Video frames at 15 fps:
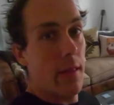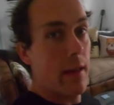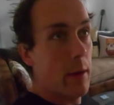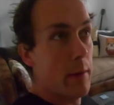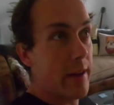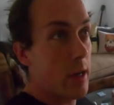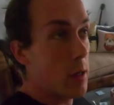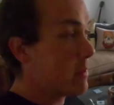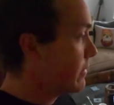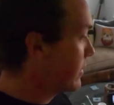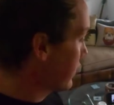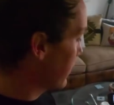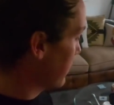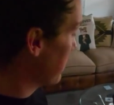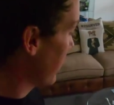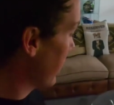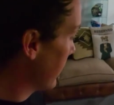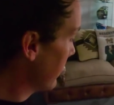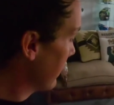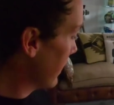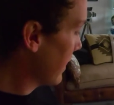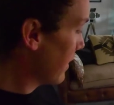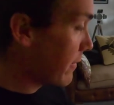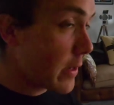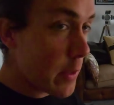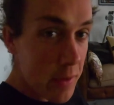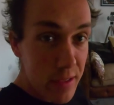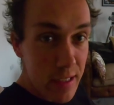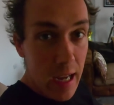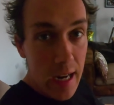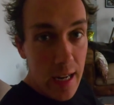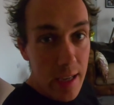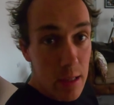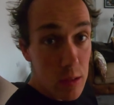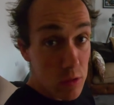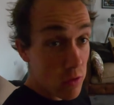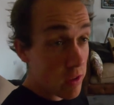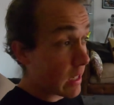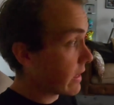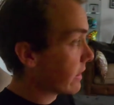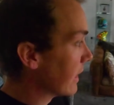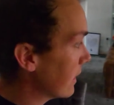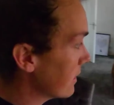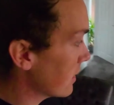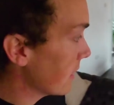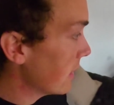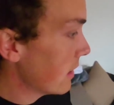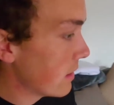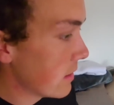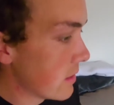There we go, we've just completed the interview with Danny. It was really good actually.